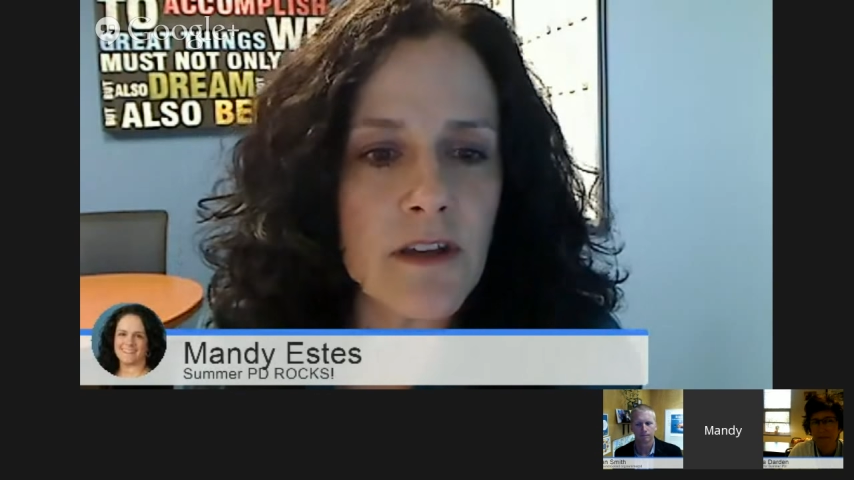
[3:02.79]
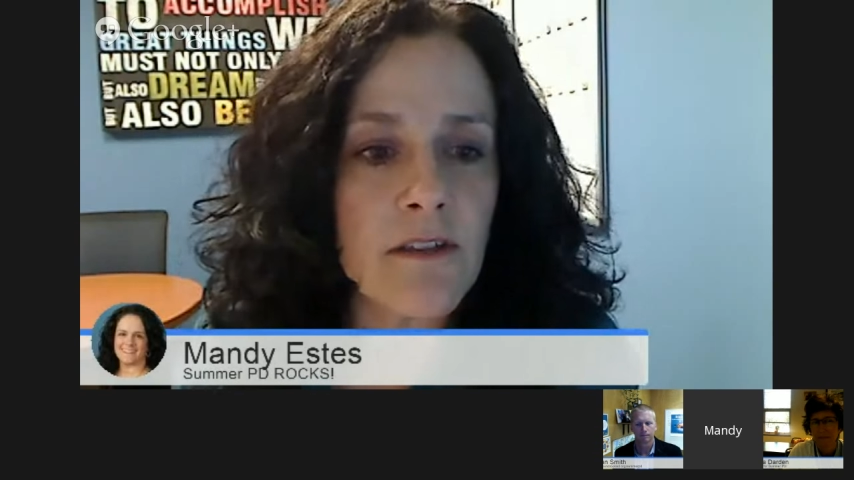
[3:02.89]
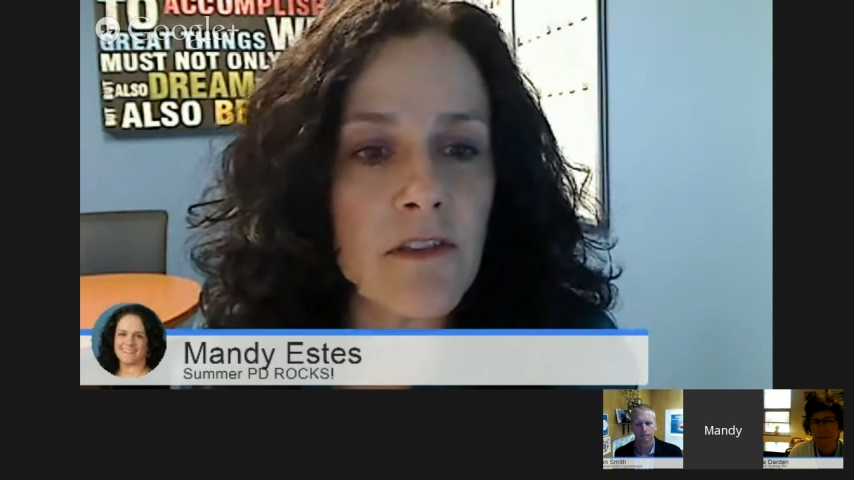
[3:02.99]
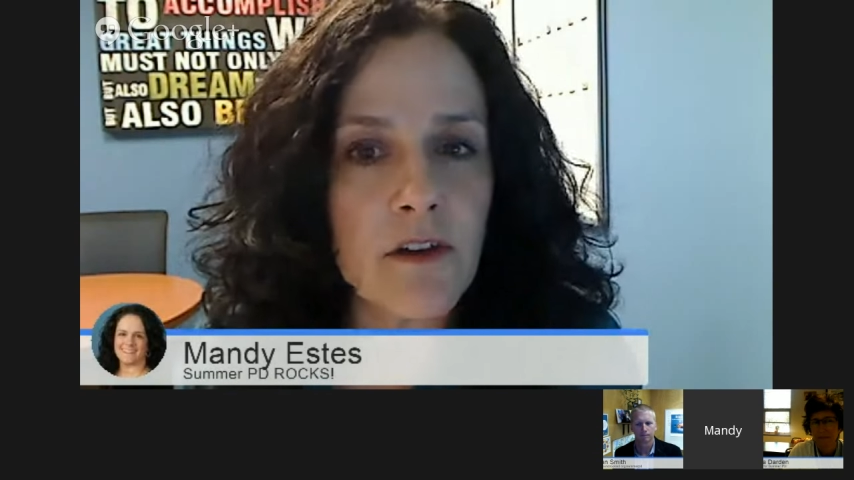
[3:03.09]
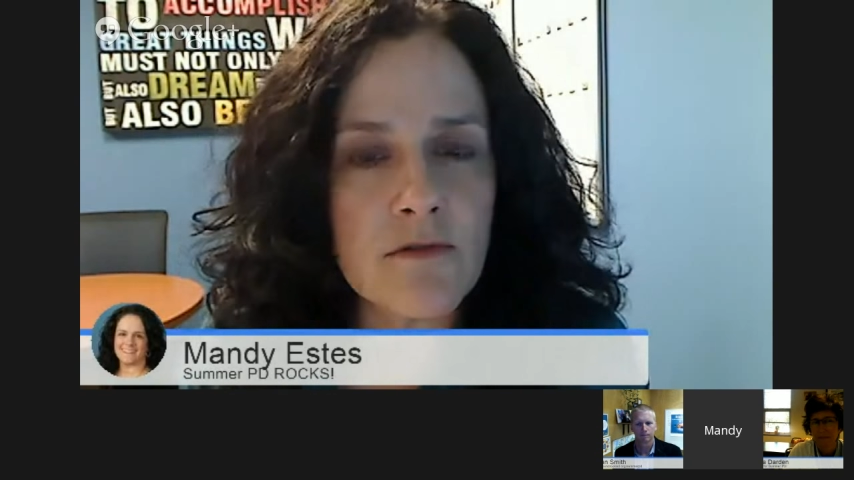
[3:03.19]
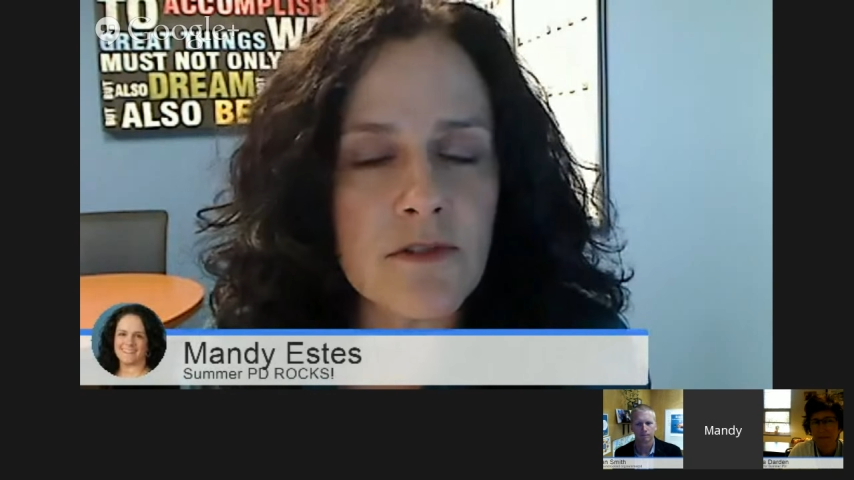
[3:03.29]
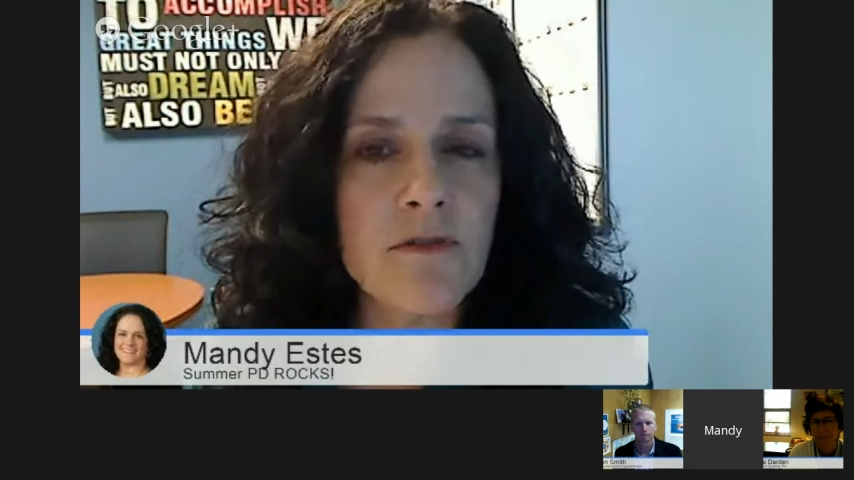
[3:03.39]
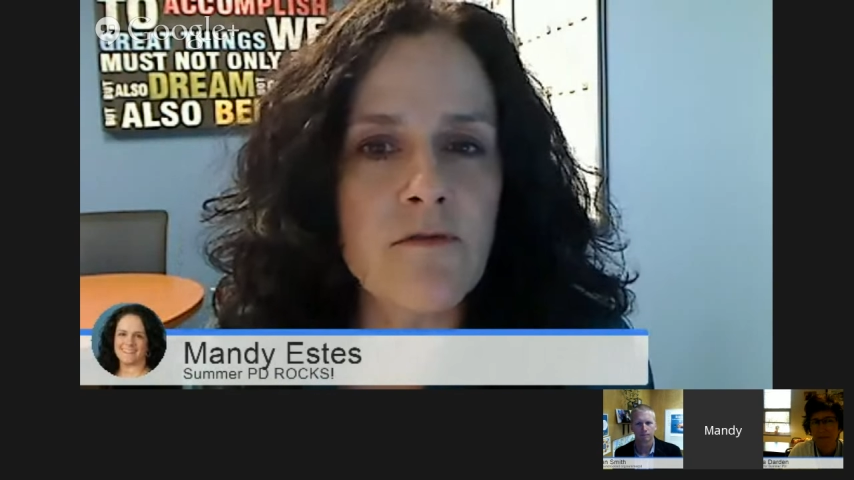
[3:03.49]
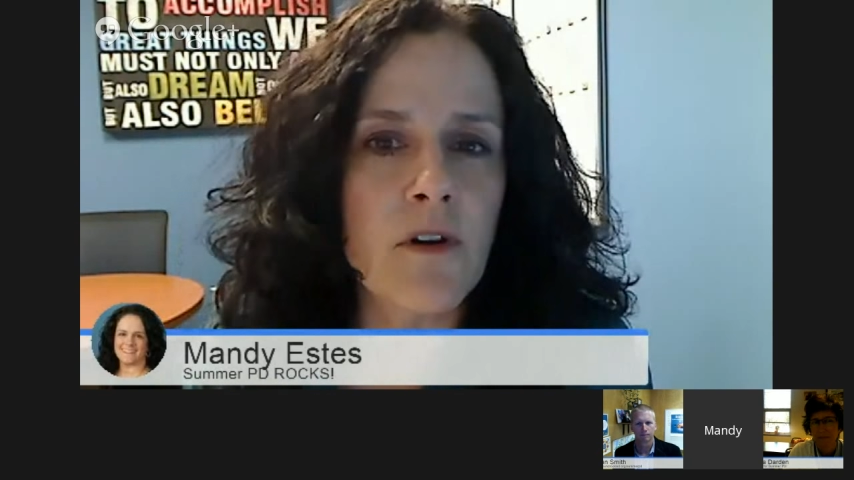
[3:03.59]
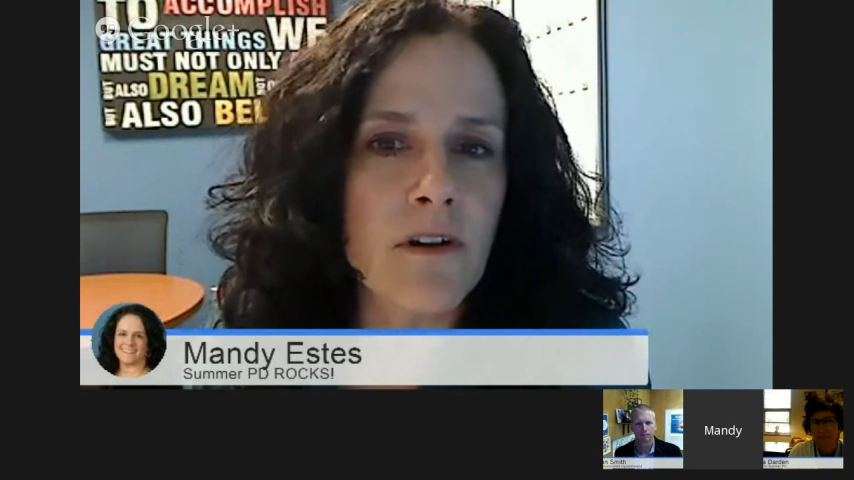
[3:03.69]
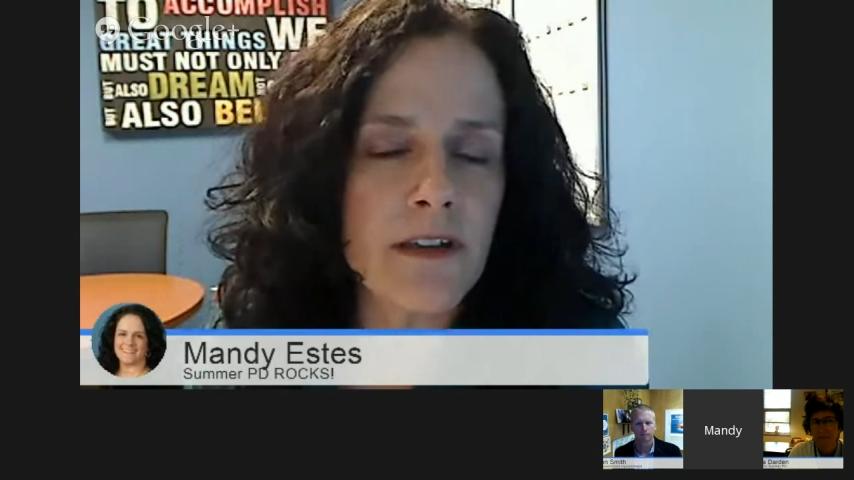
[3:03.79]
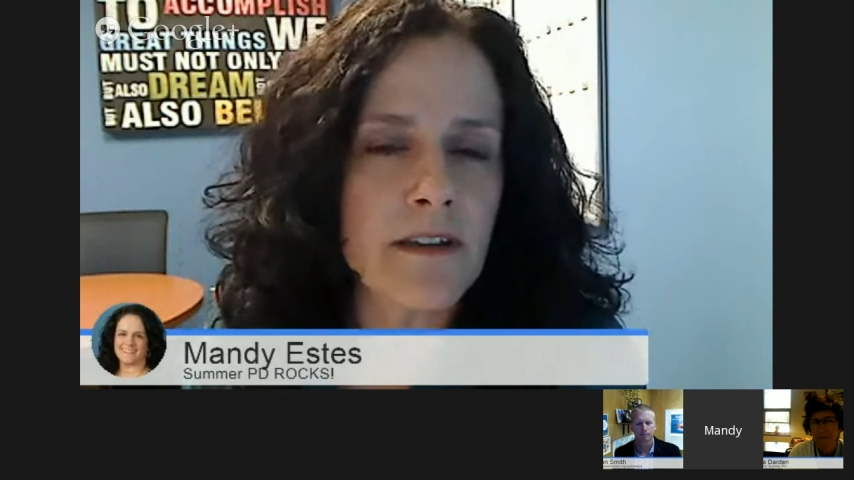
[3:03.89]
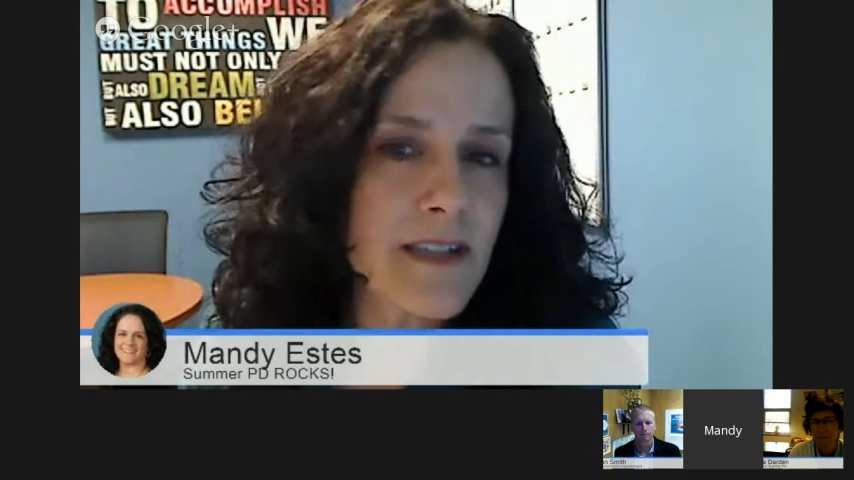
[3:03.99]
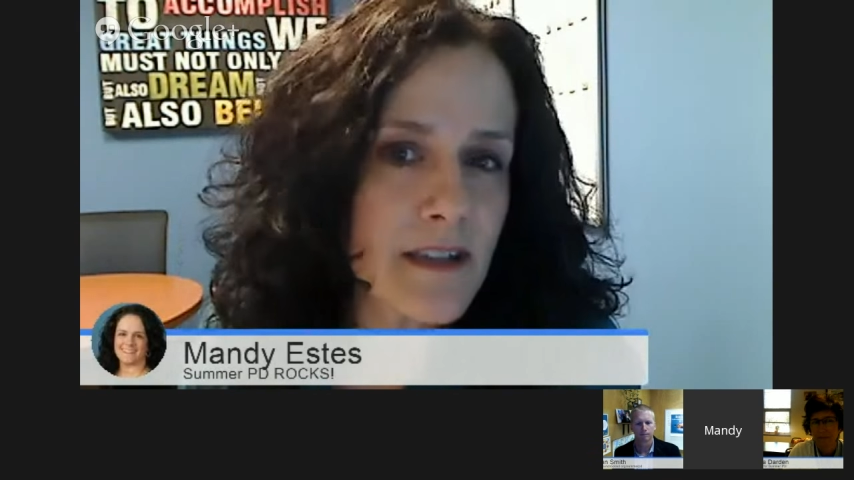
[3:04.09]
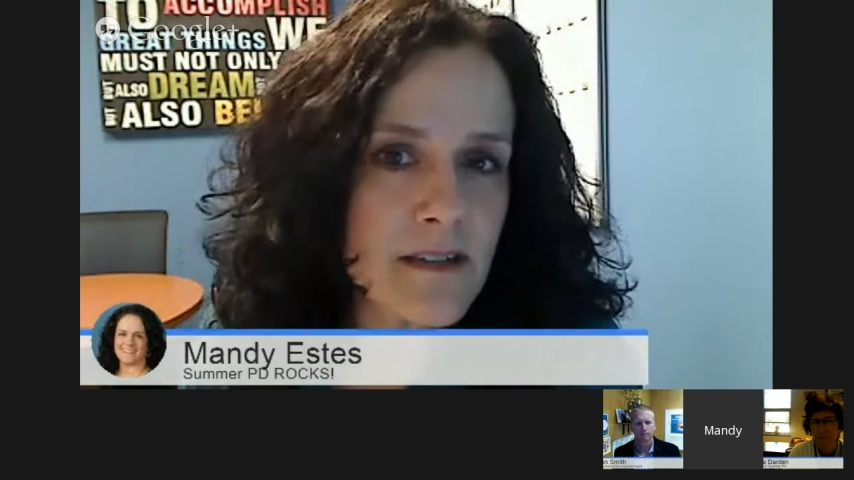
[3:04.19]
and those who've already
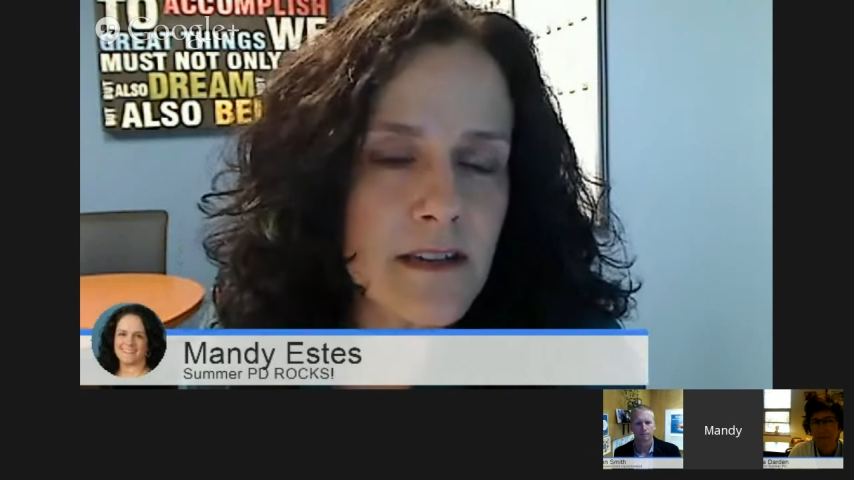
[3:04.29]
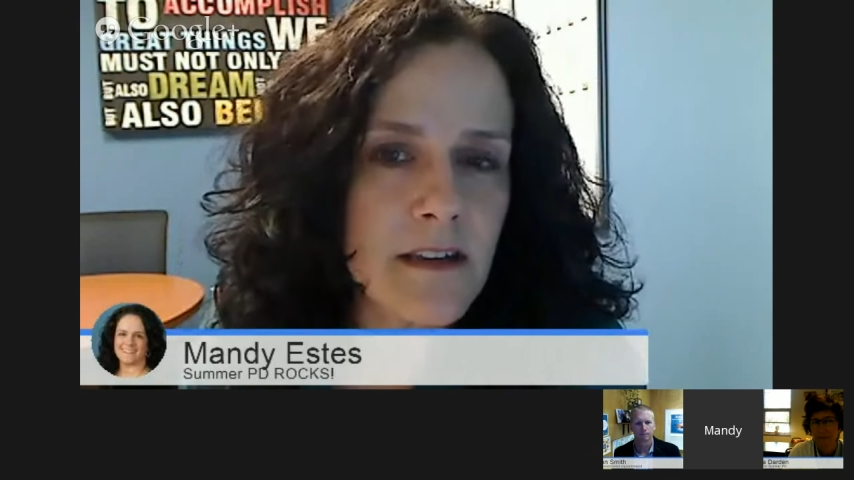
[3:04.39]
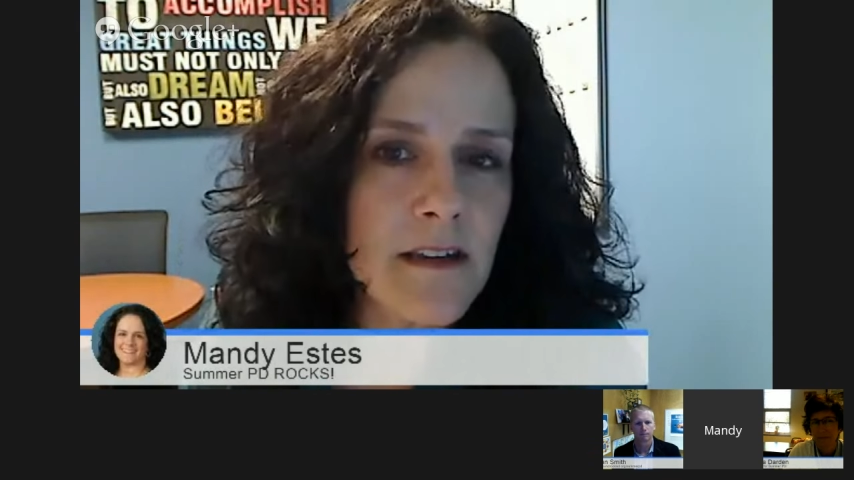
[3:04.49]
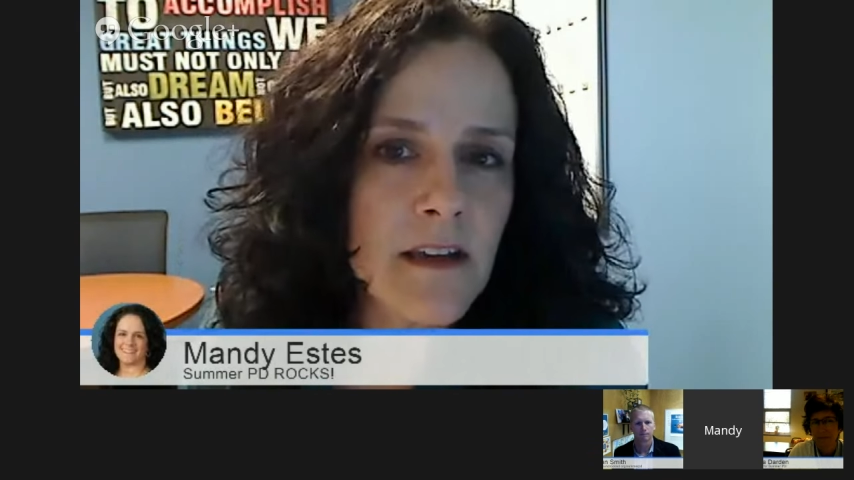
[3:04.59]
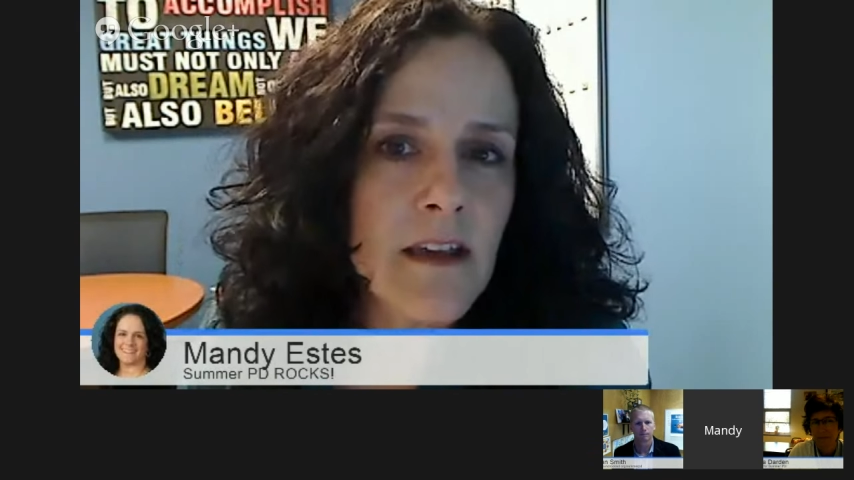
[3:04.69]
attended